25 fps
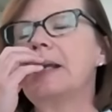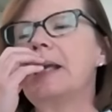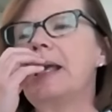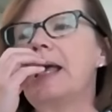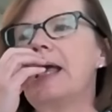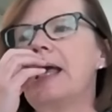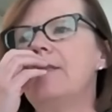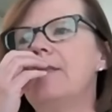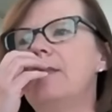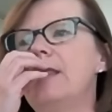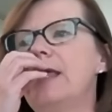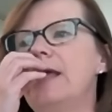
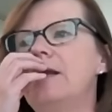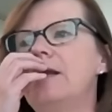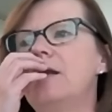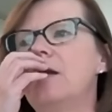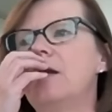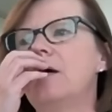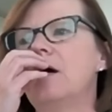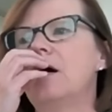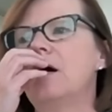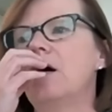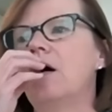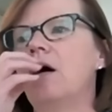and
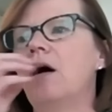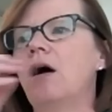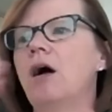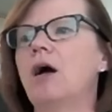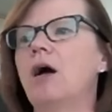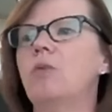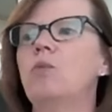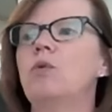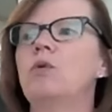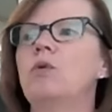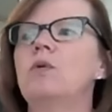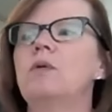then
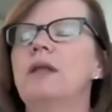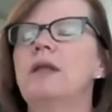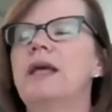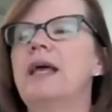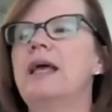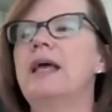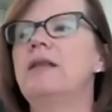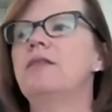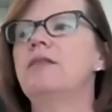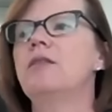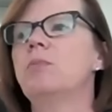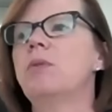I will
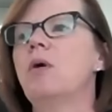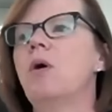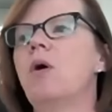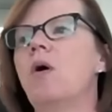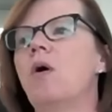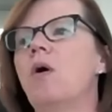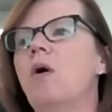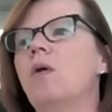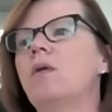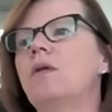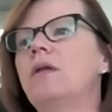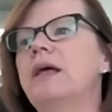end the
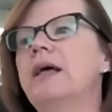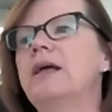poll